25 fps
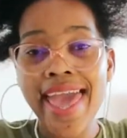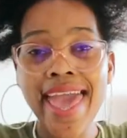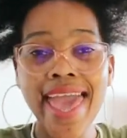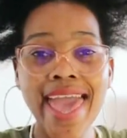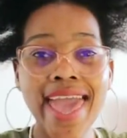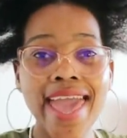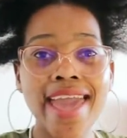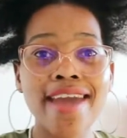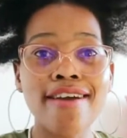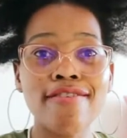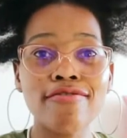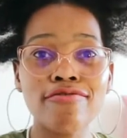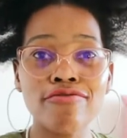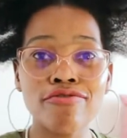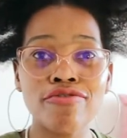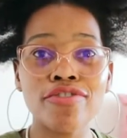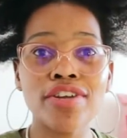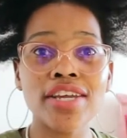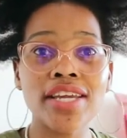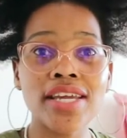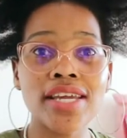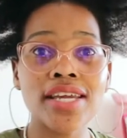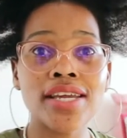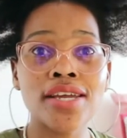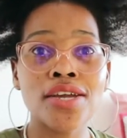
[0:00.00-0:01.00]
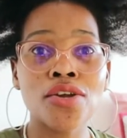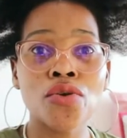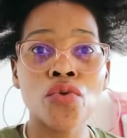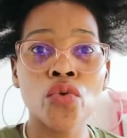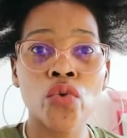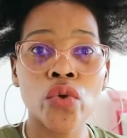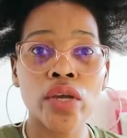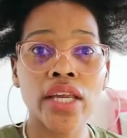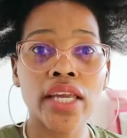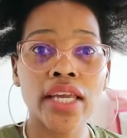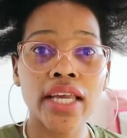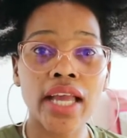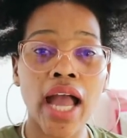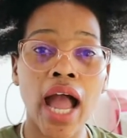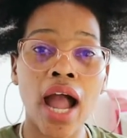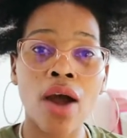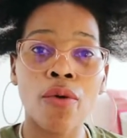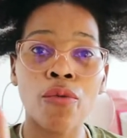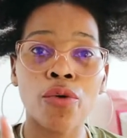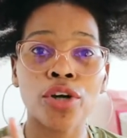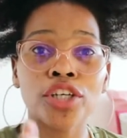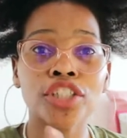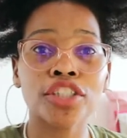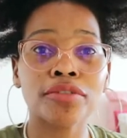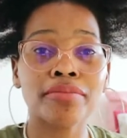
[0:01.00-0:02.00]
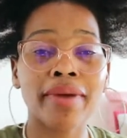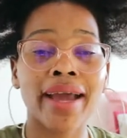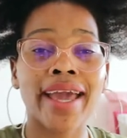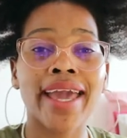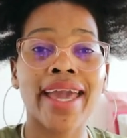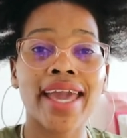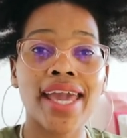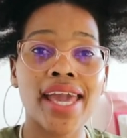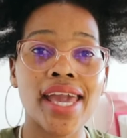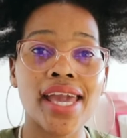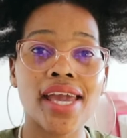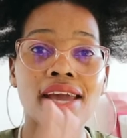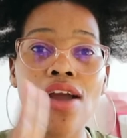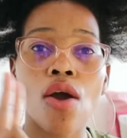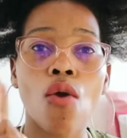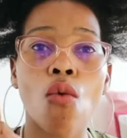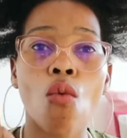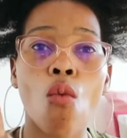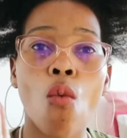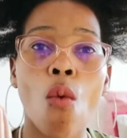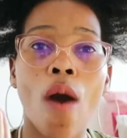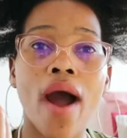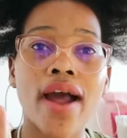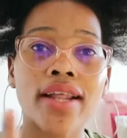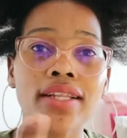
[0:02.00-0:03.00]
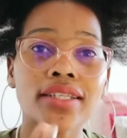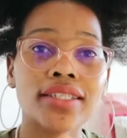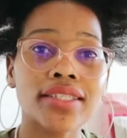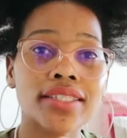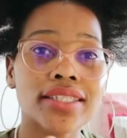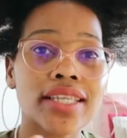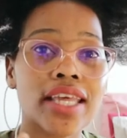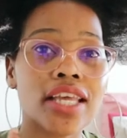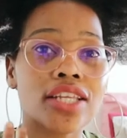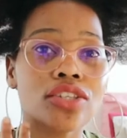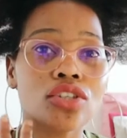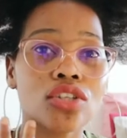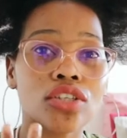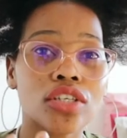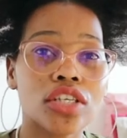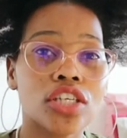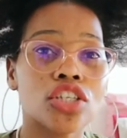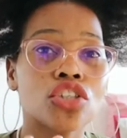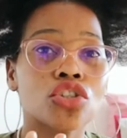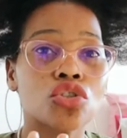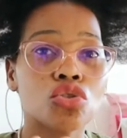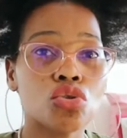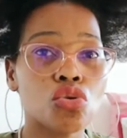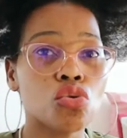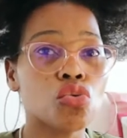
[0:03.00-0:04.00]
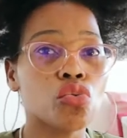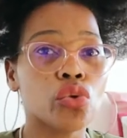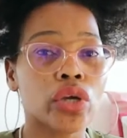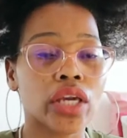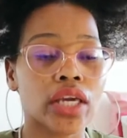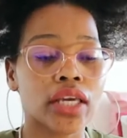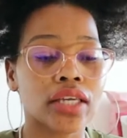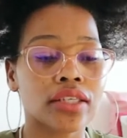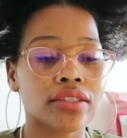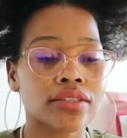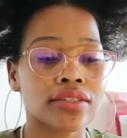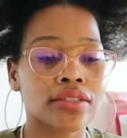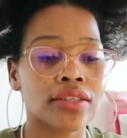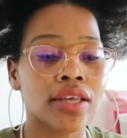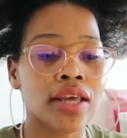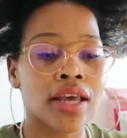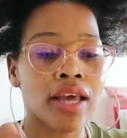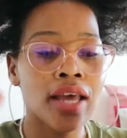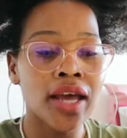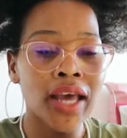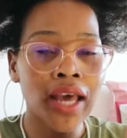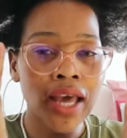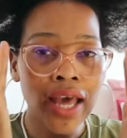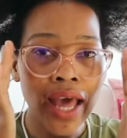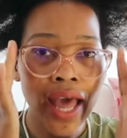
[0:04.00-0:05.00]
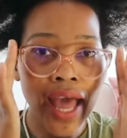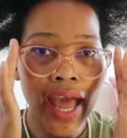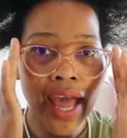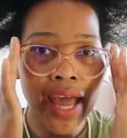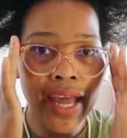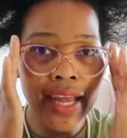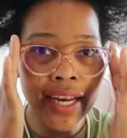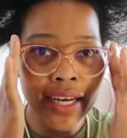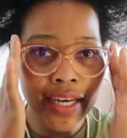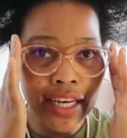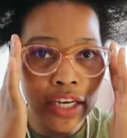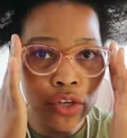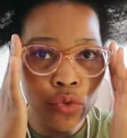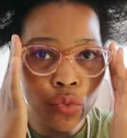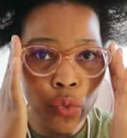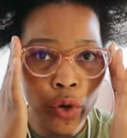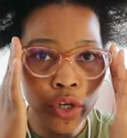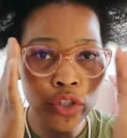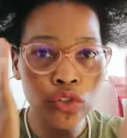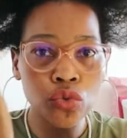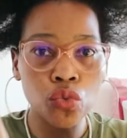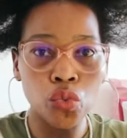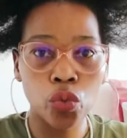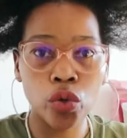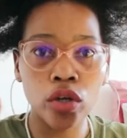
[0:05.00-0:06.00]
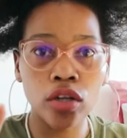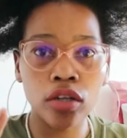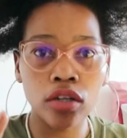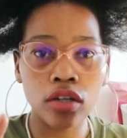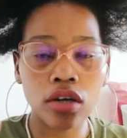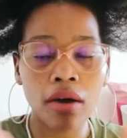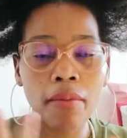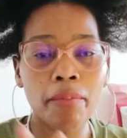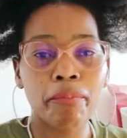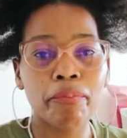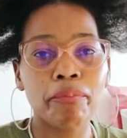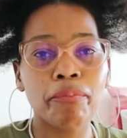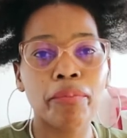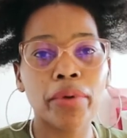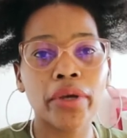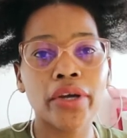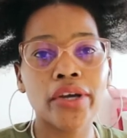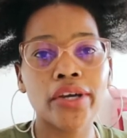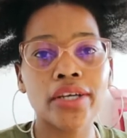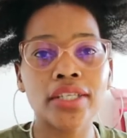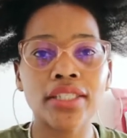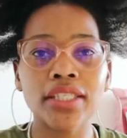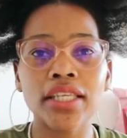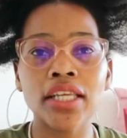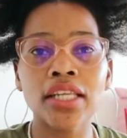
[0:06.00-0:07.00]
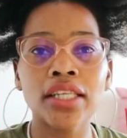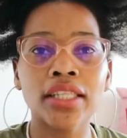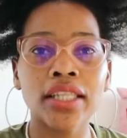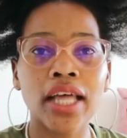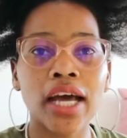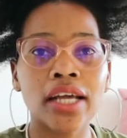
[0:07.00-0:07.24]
every week i wash my hair once in two weeks and it works well because in